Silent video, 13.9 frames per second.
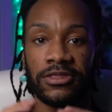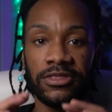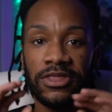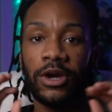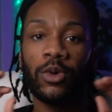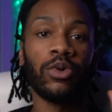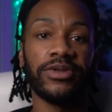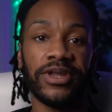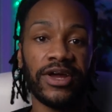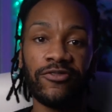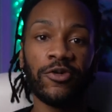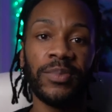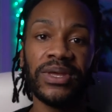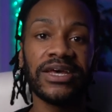There will
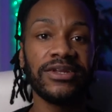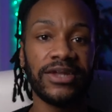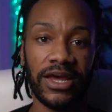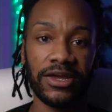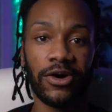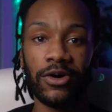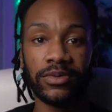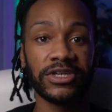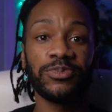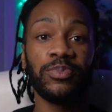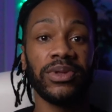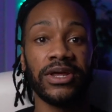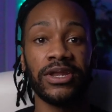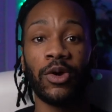never be a day on this
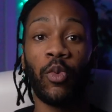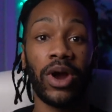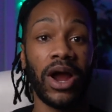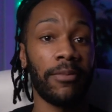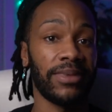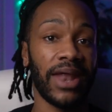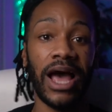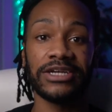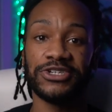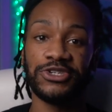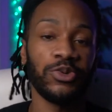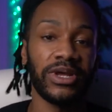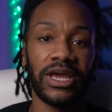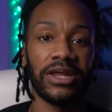planet where I'm not
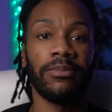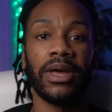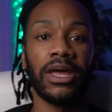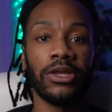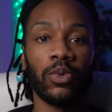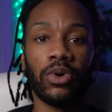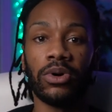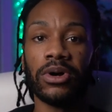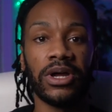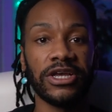shooting in manual.